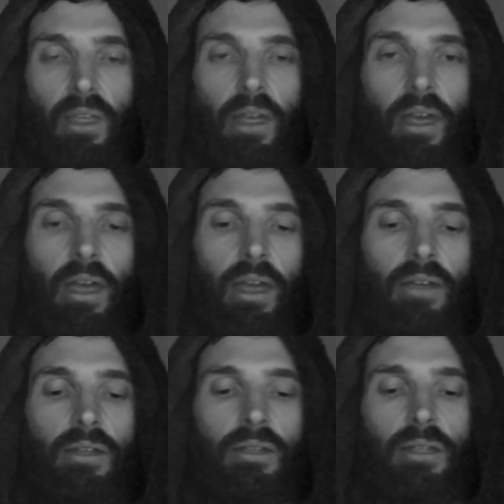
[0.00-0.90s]

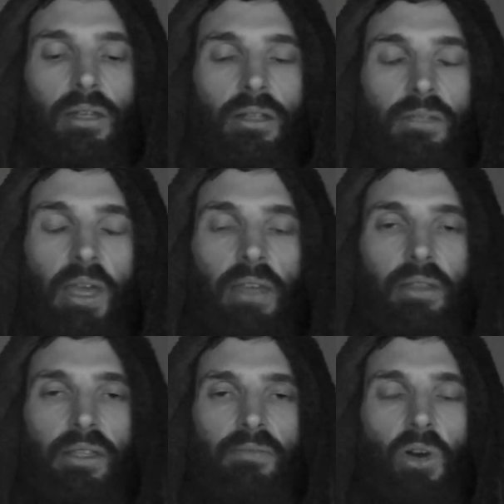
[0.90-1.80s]
And to make
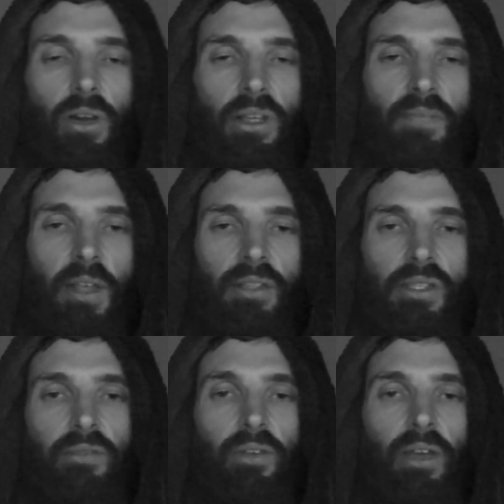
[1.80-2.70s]
things more
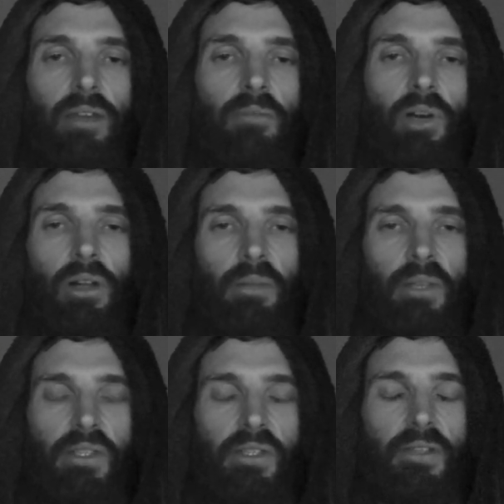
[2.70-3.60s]
expensive and more
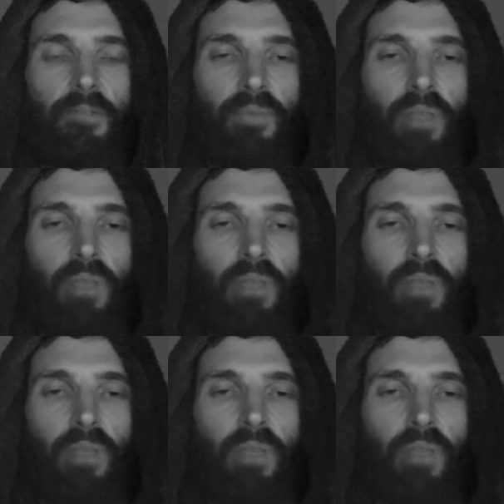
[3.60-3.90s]
limited,